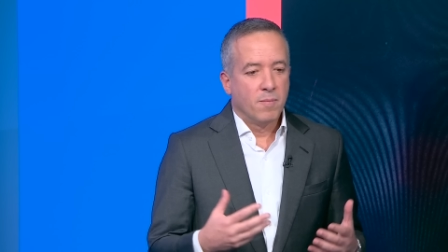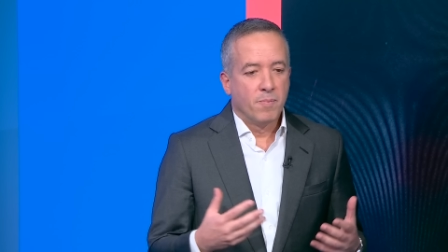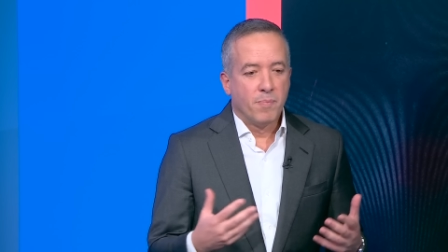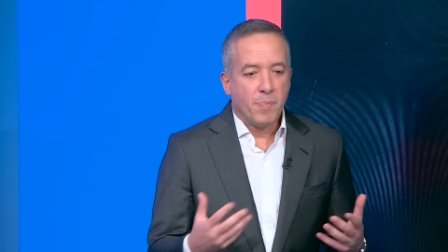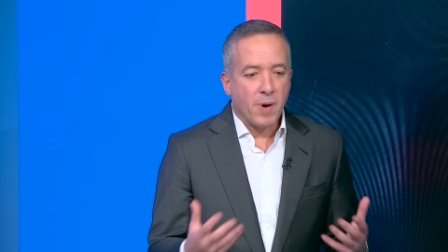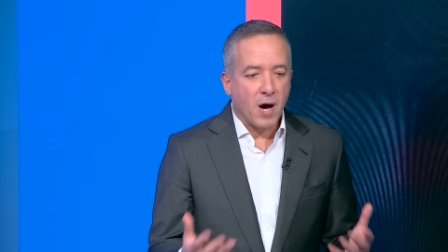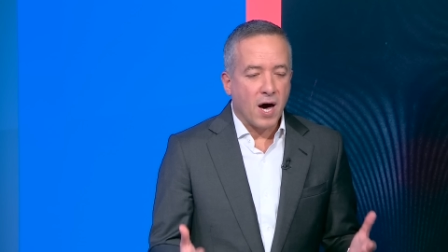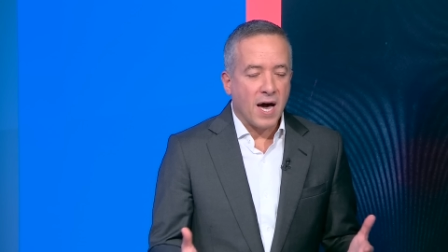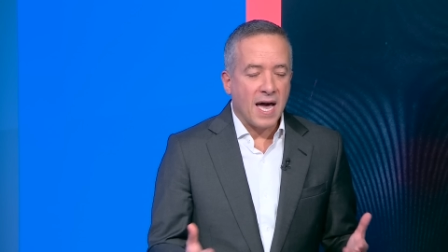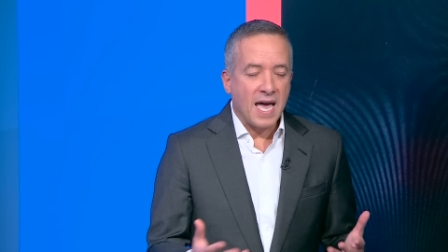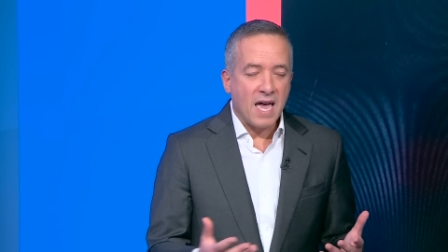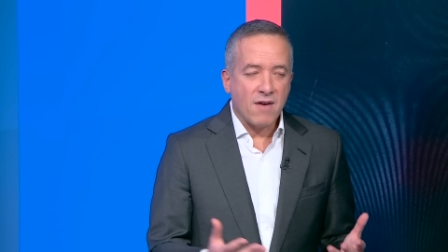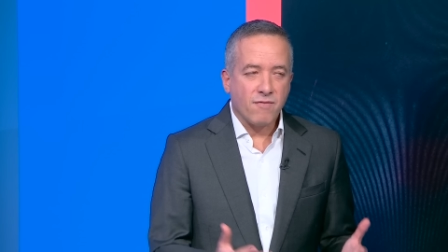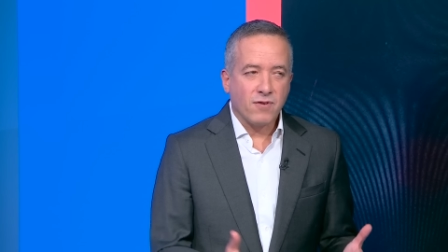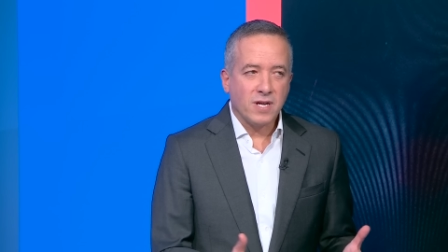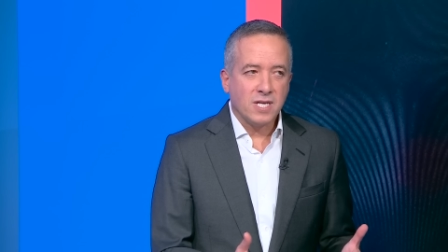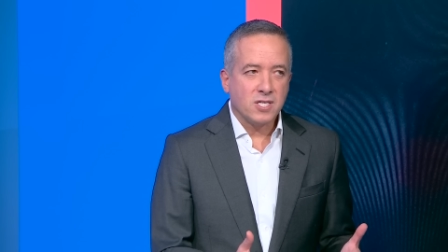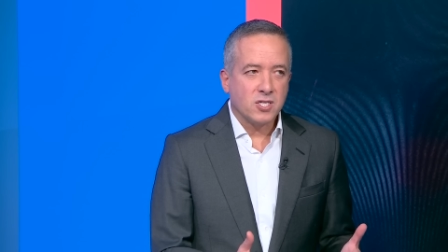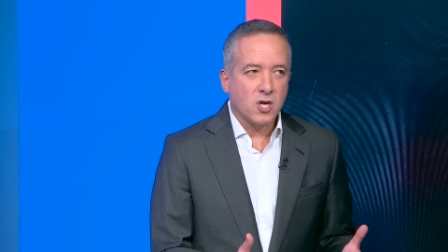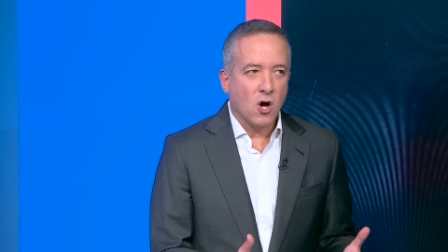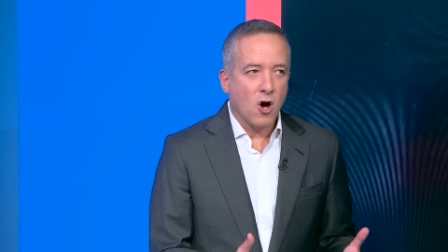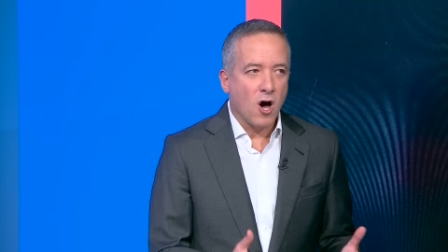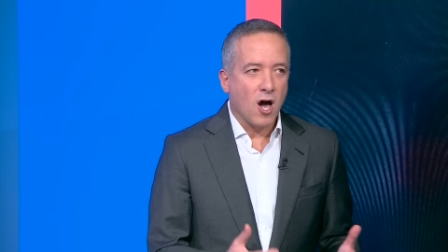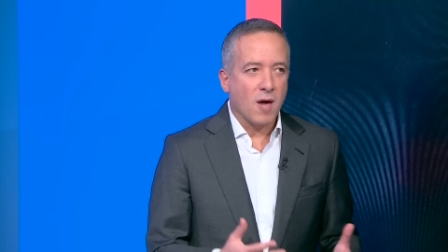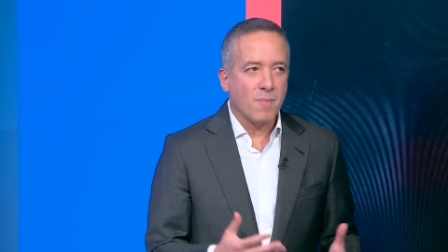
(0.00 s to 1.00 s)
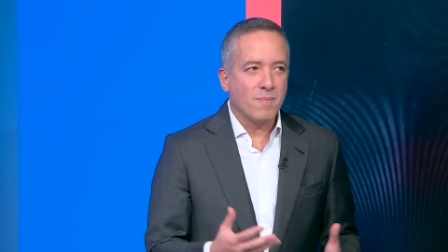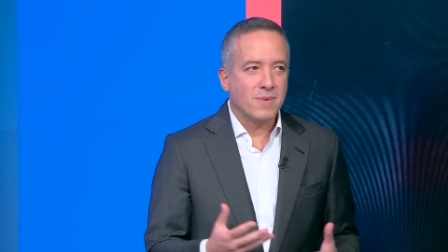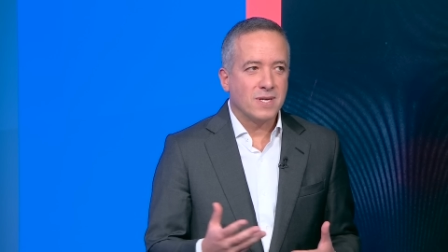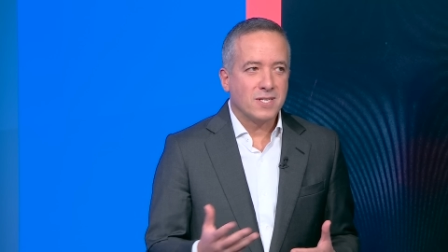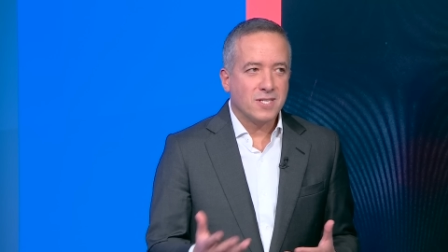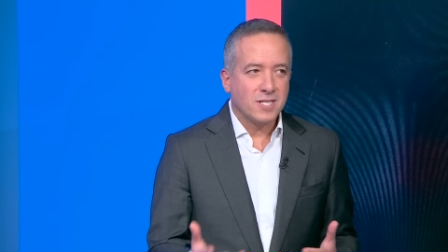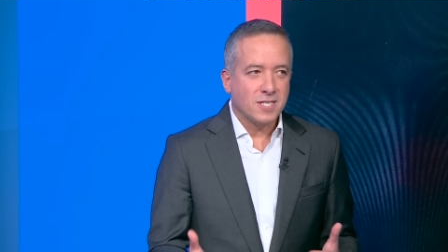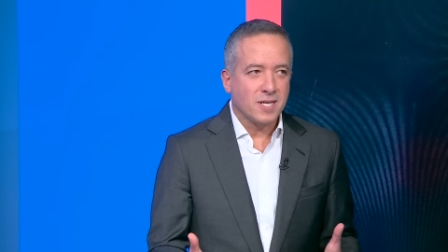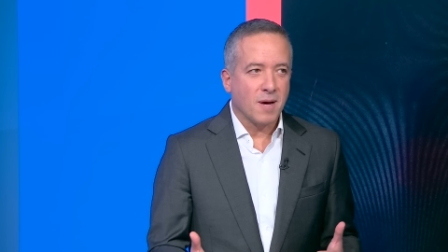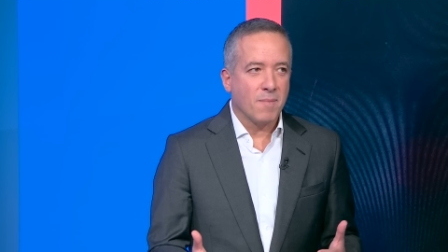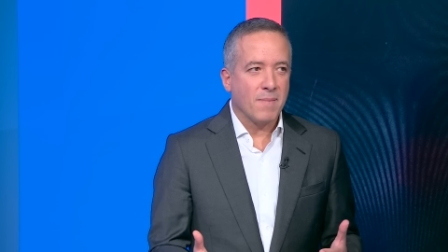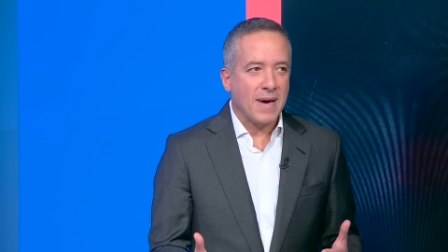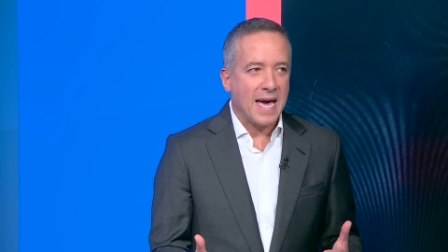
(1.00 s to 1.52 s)
But every time,
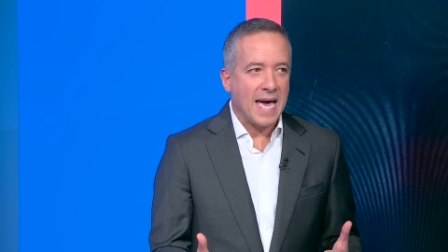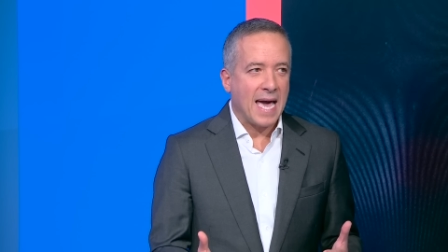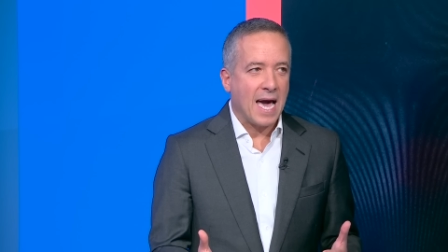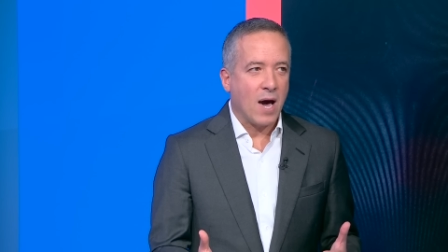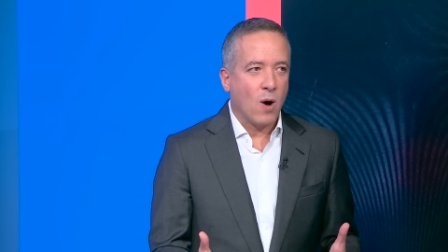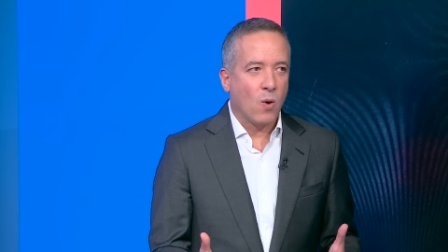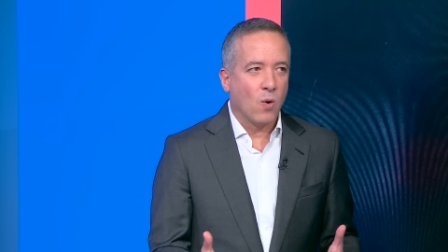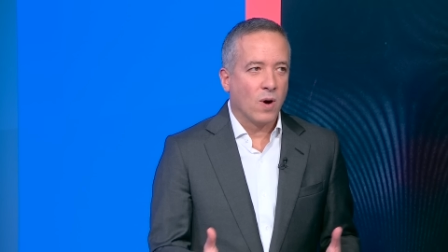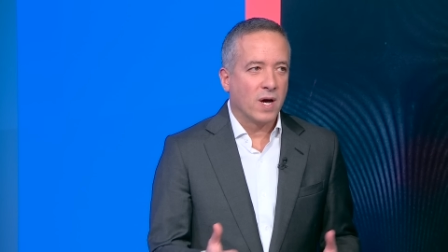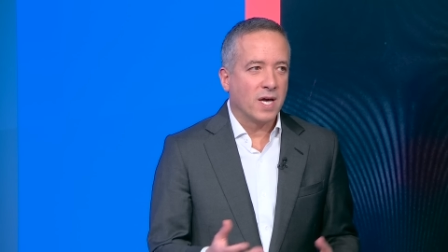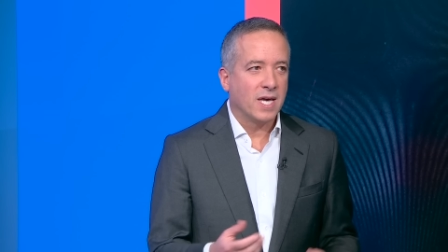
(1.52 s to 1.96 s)
somehow,